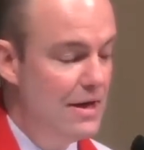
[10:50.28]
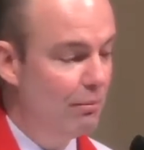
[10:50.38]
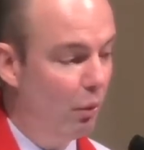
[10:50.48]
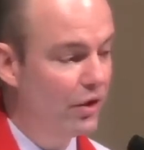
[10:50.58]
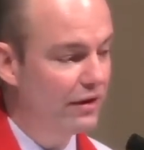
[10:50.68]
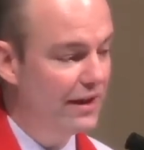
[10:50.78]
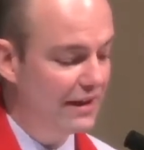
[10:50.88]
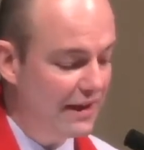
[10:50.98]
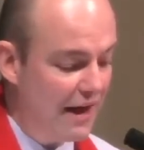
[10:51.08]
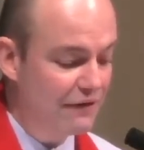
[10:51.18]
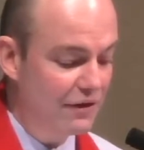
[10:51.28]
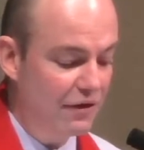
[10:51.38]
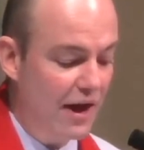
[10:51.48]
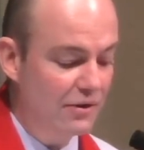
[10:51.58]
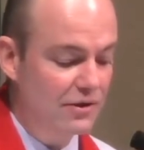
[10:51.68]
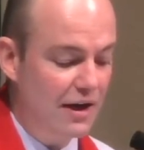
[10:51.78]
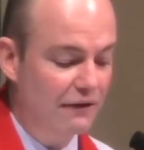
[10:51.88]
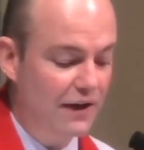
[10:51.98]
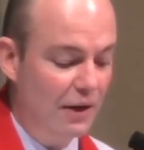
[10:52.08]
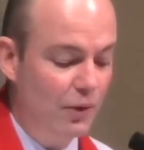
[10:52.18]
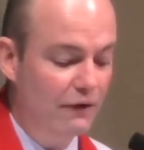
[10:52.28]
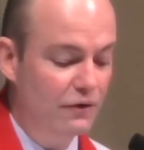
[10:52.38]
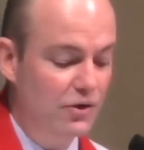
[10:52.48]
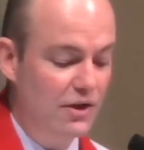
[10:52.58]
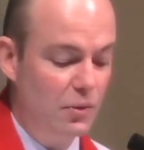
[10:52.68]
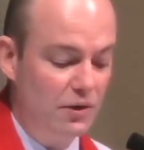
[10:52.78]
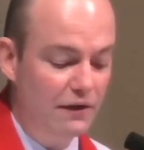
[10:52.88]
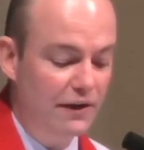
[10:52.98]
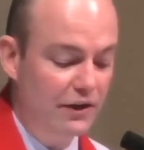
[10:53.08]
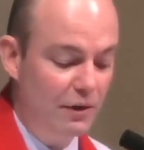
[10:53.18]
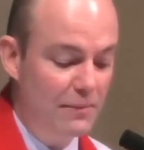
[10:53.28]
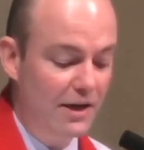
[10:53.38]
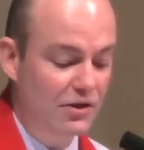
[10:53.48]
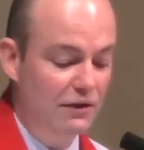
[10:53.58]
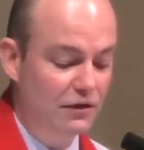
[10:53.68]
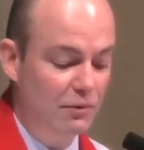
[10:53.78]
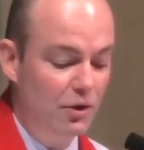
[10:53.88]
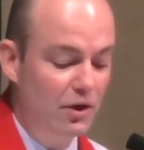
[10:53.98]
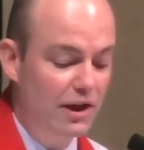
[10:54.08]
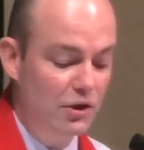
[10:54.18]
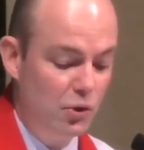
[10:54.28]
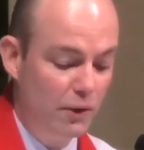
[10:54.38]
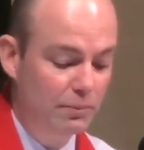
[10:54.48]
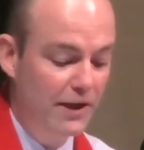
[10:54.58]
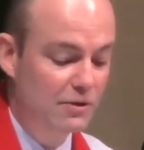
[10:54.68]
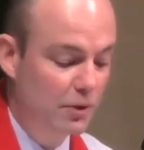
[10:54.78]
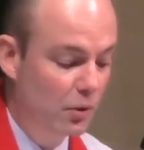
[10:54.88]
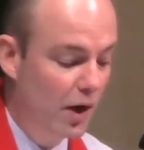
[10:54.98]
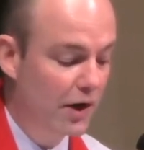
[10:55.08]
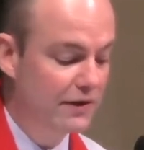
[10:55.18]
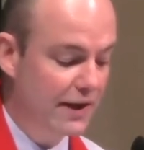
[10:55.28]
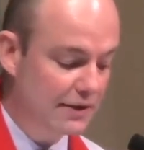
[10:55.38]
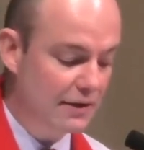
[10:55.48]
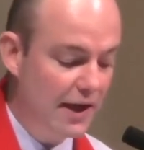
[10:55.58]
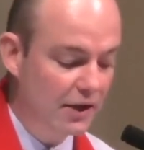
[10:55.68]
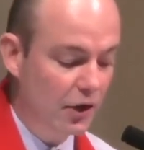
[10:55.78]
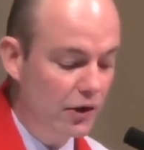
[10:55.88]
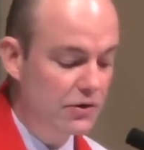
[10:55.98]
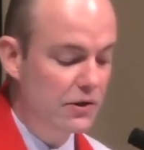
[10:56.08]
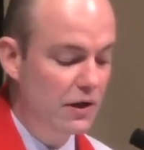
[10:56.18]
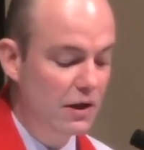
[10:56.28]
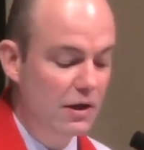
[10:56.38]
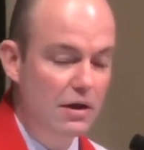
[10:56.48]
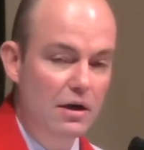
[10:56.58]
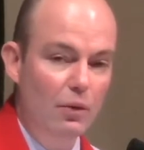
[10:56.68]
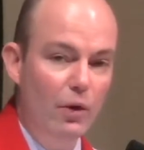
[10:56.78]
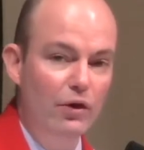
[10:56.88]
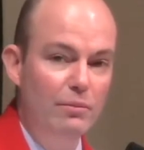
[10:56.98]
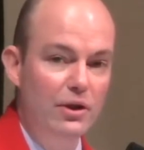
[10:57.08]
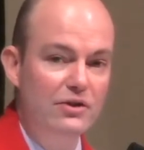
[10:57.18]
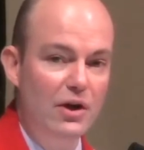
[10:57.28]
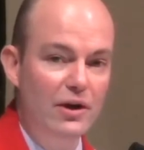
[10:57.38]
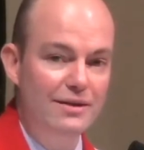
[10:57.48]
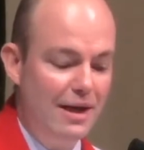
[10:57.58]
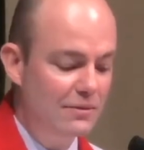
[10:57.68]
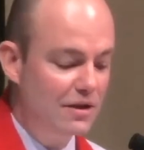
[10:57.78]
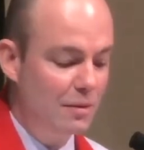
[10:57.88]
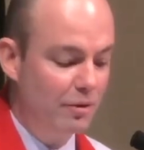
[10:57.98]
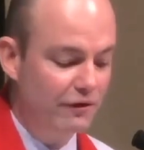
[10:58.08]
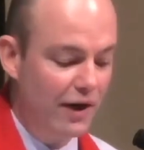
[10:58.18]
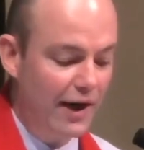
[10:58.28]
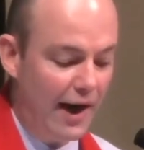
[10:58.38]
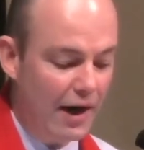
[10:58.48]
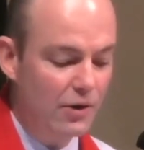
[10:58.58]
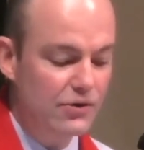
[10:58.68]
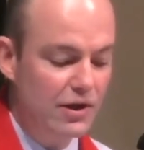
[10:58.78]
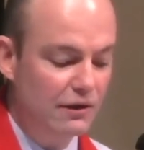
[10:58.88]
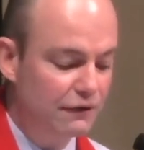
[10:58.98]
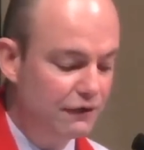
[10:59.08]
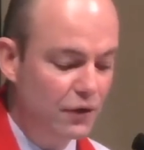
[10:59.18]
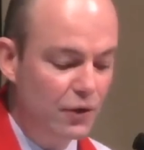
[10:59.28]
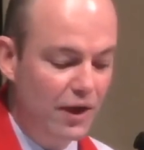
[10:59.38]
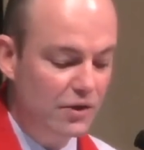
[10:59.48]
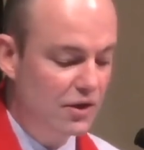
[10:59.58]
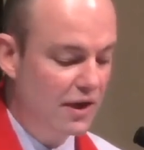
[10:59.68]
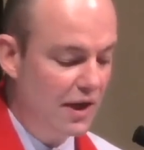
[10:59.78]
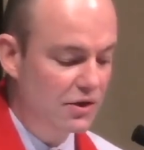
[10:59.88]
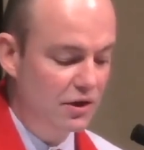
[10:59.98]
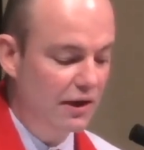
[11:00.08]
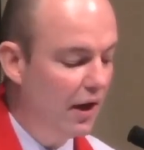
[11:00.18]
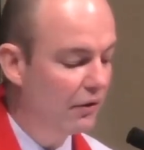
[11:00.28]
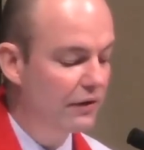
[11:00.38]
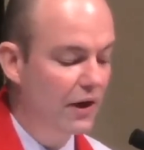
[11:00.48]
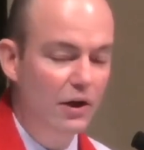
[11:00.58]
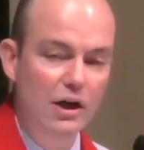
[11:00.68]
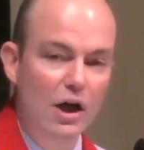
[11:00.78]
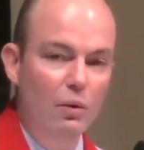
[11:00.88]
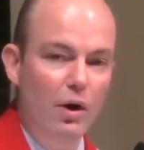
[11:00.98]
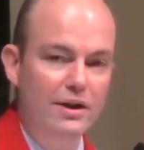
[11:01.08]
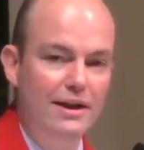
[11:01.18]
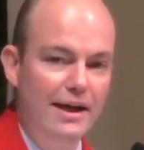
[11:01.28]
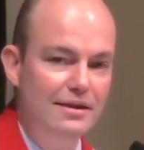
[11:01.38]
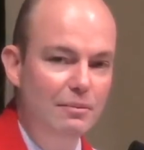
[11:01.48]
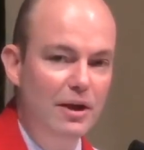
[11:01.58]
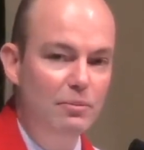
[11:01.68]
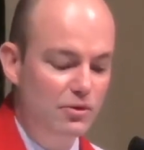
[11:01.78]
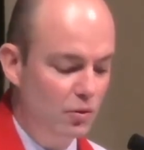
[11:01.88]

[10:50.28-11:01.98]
More than 11,000 Afghan refugees were living at the makeshift community at Joint Base McGuire-Dix Lakehurst, where the military attempted to provide housing and food, education and healthcare, while connecting people